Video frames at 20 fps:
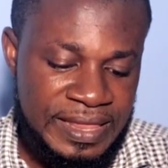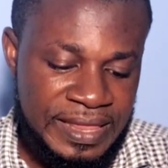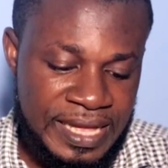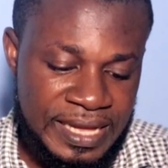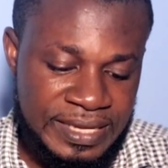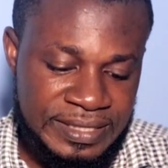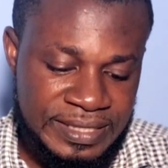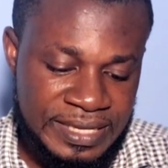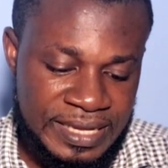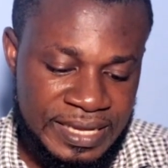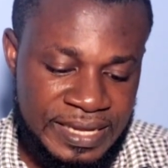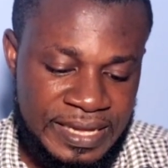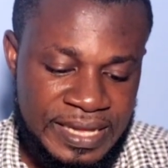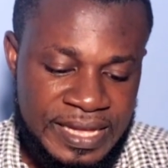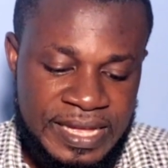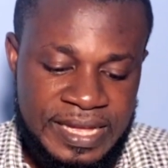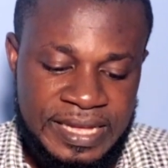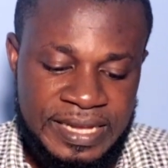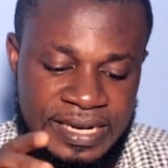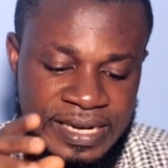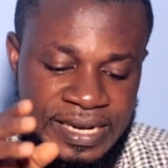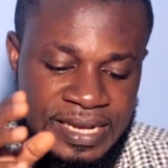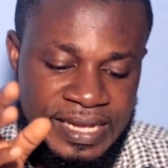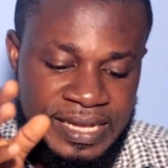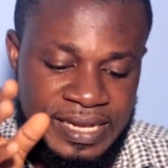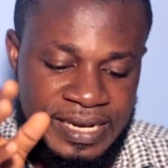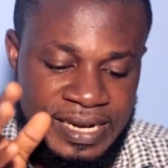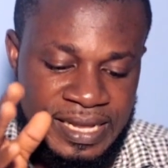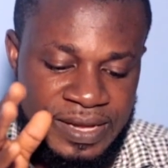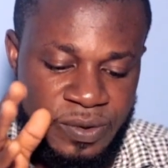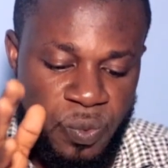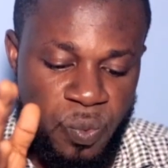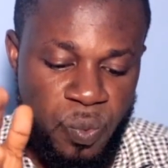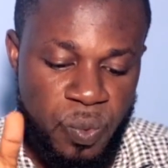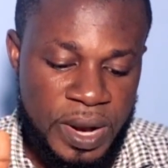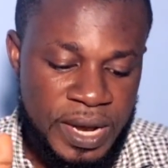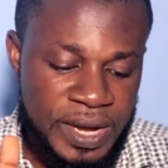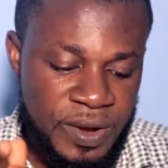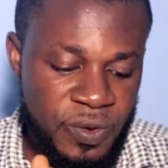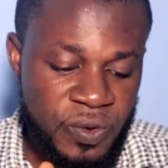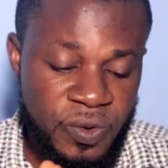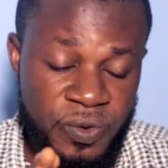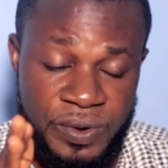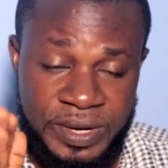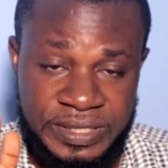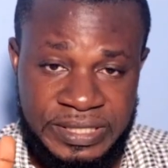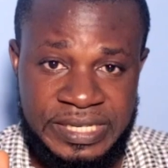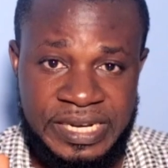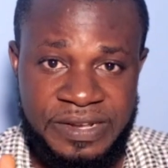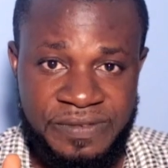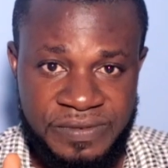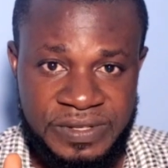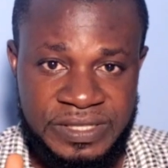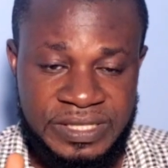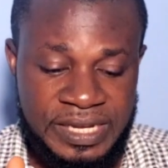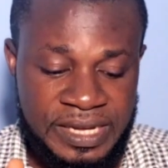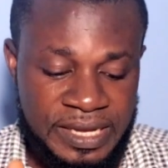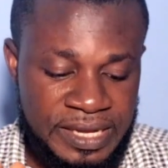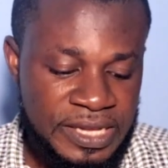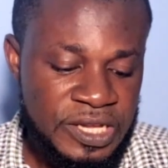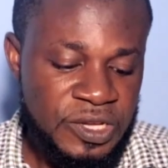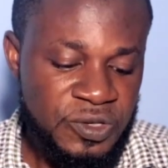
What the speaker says: that is the work or resident visa.